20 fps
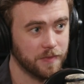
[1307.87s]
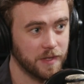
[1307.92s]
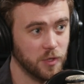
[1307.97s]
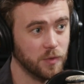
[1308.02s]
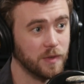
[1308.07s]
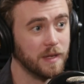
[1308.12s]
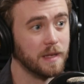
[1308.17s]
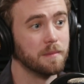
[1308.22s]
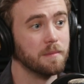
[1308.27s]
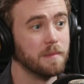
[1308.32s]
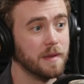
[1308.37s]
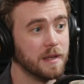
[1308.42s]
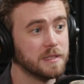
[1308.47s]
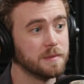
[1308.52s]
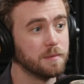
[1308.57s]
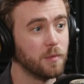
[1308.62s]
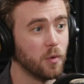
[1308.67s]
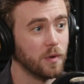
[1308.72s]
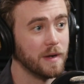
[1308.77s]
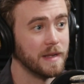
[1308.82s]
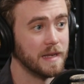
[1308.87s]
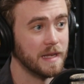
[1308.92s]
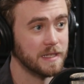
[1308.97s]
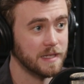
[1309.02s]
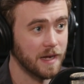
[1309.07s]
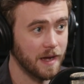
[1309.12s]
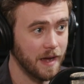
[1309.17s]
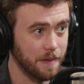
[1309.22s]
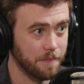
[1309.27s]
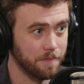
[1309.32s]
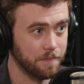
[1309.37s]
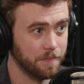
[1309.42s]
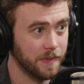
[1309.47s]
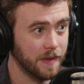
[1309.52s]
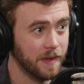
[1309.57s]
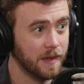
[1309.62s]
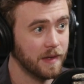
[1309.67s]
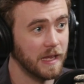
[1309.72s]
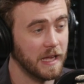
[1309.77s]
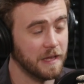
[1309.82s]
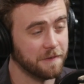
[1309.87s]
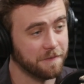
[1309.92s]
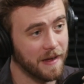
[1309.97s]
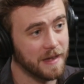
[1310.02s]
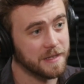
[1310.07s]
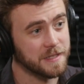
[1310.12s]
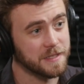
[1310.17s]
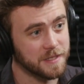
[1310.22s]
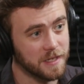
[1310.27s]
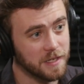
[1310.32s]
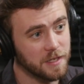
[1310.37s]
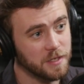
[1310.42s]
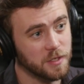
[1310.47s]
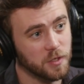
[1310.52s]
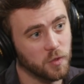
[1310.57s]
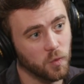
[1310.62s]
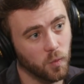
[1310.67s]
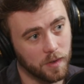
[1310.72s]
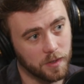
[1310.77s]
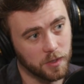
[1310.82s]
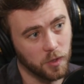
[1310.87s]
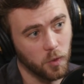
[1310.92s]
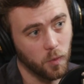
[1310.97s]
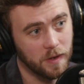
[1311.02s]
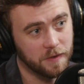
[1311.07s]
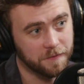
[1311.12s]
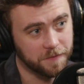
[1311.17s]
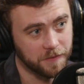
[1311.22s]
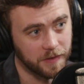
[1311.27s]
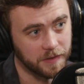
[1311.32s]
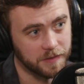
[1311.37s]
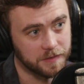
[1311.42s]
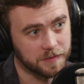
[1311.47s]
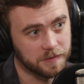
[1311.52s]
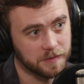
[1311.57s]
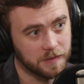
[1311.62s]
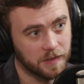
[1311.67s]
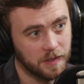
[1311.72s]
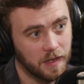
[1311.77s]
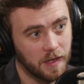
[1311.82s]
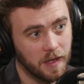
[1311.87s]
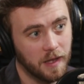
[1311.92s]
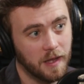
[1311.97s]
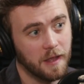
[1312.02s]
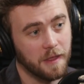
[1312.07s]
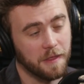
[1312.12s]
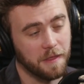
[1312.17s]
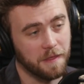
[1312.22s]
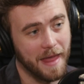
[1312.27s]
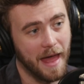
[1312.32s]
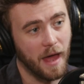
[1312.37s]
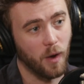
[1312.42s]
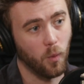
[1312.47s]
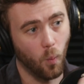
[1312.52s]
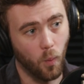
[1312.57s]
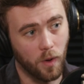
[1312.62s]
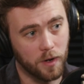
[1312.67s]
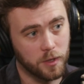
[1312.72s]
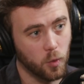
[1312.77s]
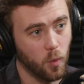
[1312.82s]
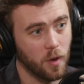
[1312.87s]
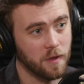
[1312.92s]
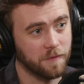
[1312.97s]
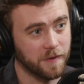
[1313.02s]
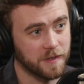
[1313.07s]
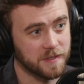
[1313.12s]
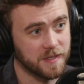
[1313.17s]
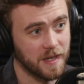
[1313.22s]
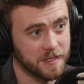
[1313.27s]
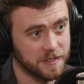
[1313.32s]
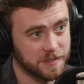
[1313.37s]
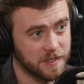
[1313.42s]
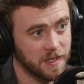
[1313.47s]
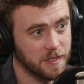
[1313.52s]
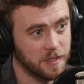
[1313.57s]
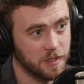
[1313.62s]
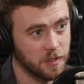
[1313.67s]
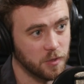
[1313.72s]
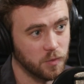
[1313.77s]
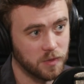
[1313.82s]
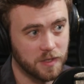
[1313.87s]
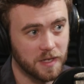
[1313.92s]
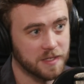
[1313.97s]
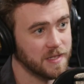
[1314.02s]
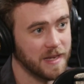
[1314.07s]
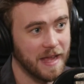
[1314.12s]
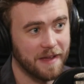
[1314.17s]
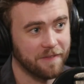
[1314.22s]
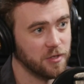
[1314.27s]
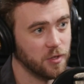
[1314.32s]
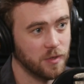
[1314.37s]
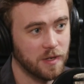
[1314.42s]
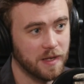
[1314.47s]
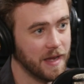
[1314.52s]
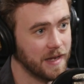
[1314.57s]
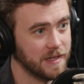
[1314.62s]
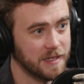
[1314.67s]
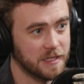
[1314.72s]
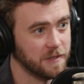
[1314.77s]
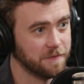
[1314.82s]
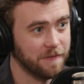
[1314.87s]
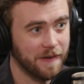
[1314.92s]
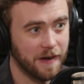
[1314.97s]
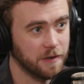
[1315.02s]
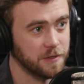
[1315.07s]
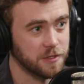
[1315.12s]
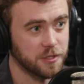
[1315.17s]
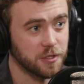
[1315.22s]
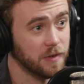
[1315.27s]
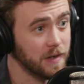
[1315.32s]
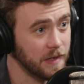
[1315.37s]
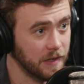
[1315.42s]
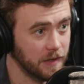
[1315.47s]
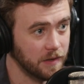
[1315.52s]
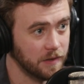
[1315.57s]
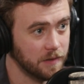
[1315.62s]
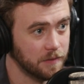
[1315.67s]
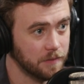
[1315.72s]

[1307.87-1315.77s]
You can mint more anytime. If I send you one CoinFlix, that one CoinFlix I sent you doesn't have a unique identifier string.